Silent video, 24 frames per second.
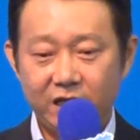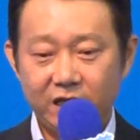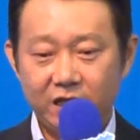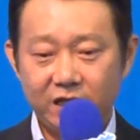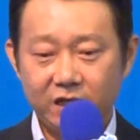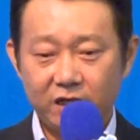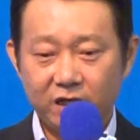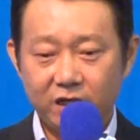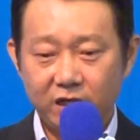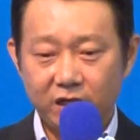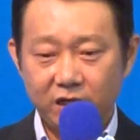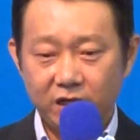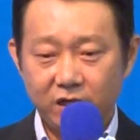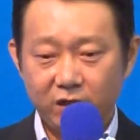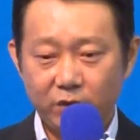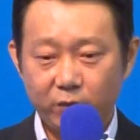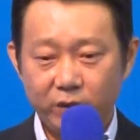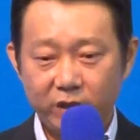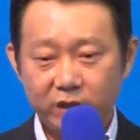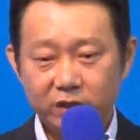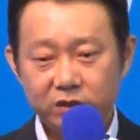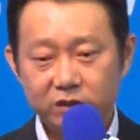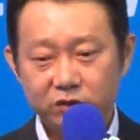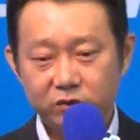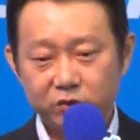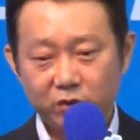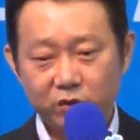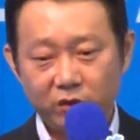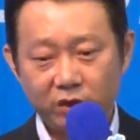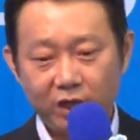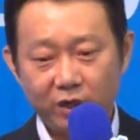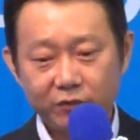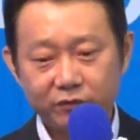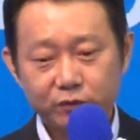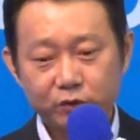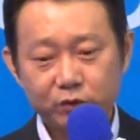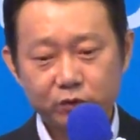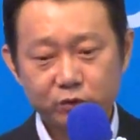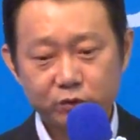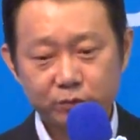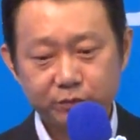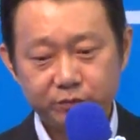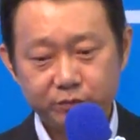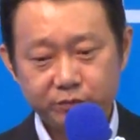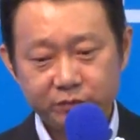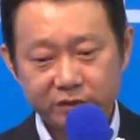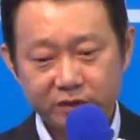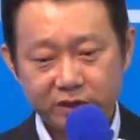And then when your left
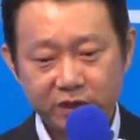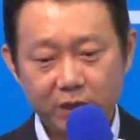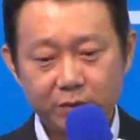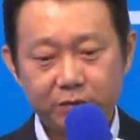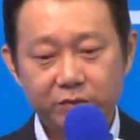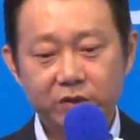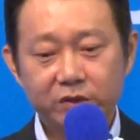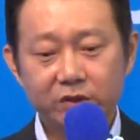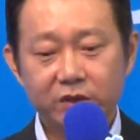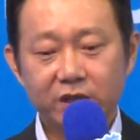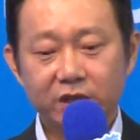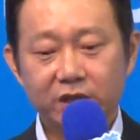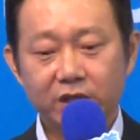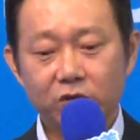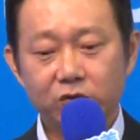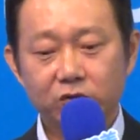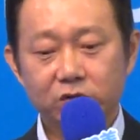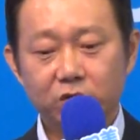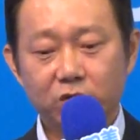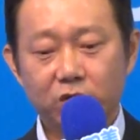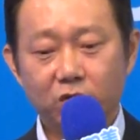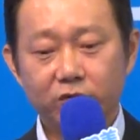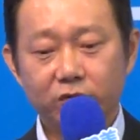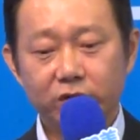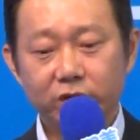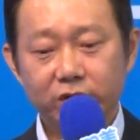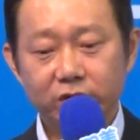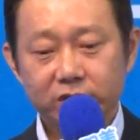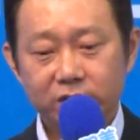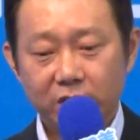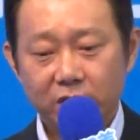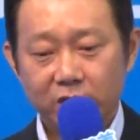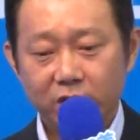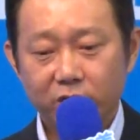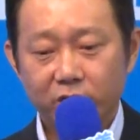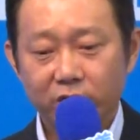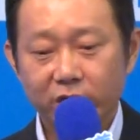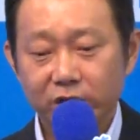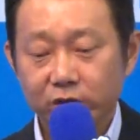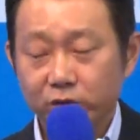group, 700,000 over,